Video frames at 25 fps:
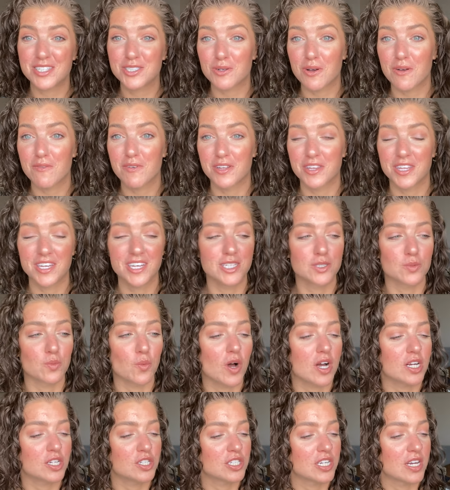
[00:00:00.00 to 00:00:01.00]
so everything gets
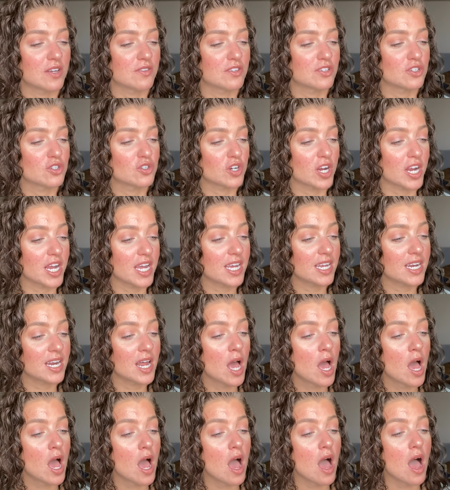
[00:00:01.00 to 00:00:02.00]
washed down the drain.